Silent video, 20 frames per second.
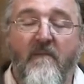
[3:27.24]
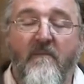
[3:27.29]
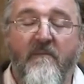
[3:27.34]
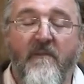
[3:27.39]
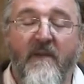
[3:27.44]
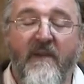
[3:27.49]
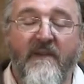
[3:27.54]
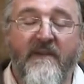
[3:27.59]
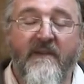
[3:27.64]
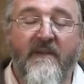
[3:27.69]

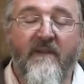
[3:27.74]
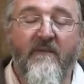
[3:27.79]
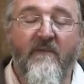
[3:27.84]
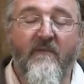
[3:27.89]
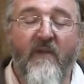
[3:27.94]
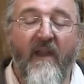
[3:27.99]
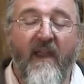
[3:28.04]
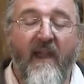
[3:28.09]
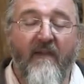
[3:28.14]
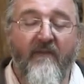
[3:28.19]
But
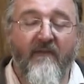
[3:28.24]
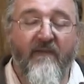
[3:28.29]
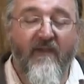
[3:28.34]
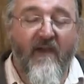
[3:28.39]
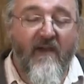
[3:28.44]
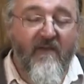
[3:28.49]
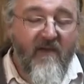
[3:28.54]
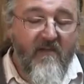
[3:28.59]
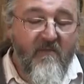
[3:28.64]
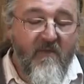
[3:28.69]
we have
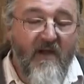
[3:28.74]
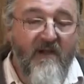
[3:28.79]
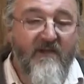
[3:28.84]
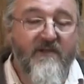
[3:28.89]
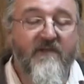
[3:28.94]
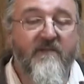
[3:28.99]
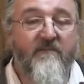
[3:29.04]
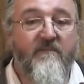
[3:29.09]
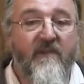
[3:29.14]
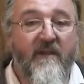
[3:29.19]
very
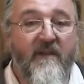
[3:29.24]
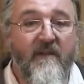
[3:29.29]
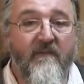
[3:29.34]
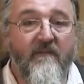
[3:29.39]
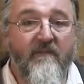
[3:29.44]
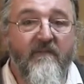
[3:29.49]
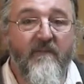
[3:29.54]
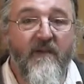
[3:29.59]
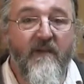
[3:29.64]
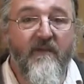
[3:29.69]
much
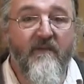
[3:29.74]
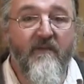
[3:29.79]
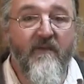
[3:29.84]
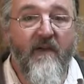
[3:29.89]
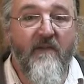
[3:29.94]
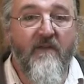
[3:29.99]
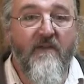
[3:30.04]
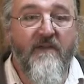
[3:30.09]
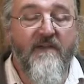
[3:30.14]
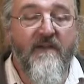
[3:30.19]
been
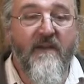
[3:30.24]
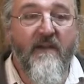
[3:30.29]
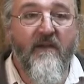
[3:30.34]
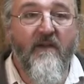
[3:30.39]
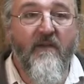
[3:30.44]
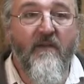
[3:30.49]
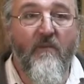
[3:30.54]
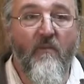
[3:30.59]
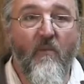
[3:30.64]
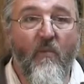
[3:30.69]
focusing
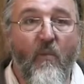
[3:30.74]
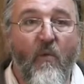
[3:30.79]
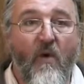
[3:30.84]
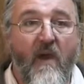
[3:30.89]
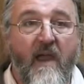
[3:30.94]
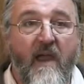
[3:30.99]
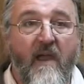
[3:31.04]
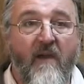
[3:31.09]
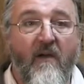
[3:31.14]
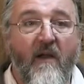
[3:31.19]
on
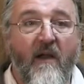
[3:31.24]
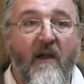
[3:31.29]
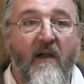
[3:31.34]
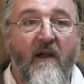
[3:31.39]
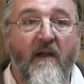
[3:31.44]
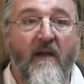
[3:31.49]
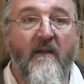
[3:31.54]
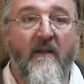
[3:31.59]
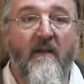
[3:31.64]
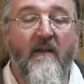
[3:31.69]
where
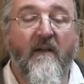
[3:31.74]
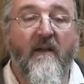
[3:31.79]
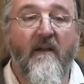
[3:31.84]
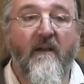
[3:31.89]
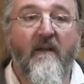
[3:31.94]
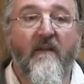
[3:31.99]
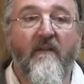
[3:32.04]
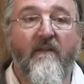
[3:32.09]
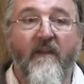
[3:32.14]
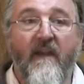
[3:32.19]
our
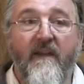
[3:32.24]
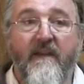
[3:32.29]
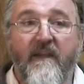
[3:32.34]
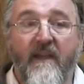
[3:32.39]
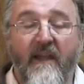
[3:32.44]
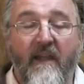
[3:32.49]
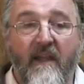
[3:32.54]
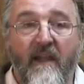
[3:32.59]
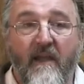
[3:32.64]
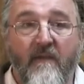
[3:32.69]

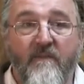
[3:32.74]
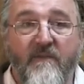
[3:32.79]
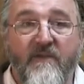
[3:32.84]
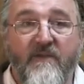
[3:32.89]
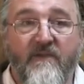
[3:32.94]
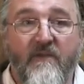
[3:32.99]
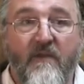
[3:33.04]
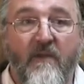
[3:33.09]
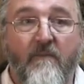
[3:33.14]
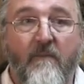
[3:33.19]
funding
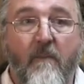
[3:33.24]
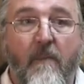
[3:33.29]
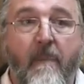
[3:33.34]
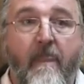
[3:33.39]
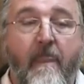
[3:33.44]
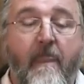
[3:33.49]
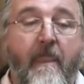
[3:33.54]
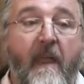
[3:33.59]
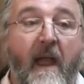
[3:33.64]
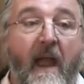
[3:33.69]
comes from
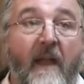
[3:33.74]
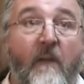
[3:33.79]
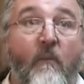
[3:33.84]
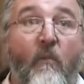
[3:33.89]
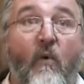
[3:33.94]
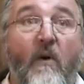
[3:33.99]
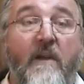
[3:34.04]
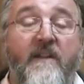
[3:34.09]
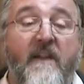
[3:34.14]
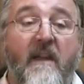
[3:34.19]
and
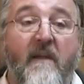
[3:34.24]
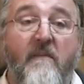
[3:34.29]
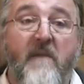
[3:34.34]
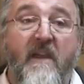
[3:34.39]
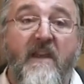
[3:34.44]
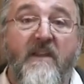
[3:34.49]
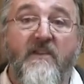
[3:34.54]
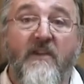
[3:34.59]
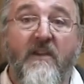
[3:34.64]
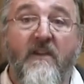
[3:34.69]
what our
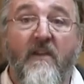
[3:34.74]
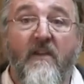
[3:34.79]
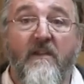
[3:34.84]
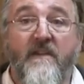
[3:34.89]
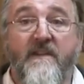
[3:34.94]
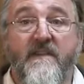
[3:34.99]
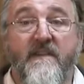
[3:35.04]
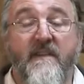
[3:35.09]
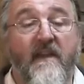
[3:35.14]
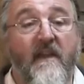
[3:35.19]
major
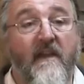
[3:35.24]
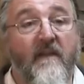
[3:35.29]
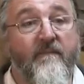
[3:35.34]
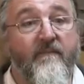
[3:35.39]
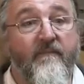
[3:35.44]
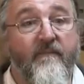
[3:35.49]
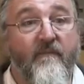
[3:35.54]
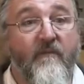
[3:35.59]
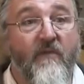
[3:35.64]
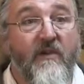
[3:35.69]
costs are,
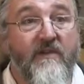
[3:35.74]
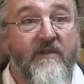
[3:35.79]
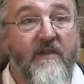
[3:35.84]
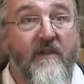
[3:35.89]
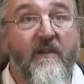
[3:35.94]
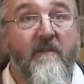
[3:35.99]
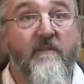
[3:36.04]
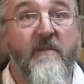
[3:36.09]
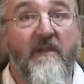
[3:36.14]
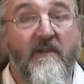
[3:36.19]
which
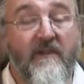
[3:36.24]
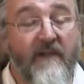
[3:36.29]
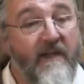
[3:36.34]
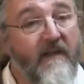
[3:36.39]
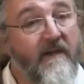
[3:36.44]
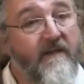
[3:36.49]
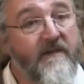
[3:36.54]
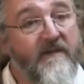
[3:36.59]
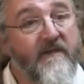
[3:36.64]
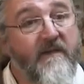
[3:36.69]
are the
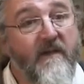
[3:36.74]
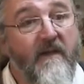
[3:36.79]
buildings.